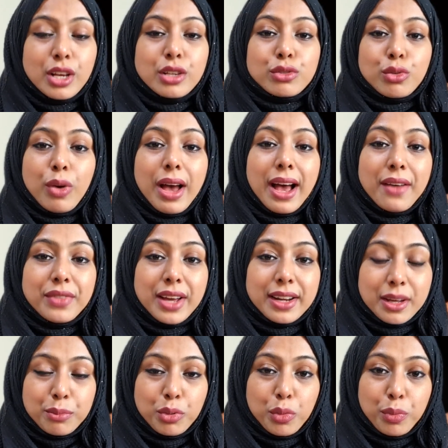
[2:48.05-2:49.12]
So have that
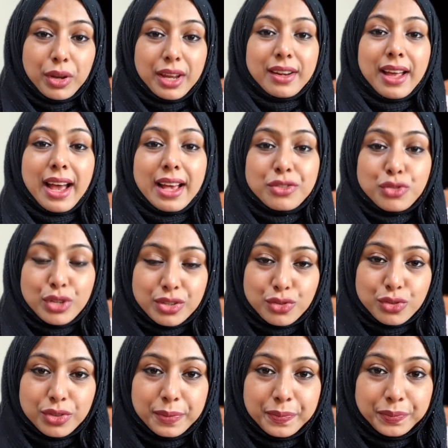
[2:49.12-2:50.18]
appropriate hand
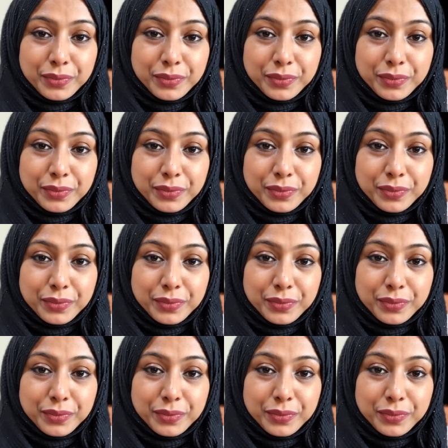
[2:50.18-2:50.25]
gesture.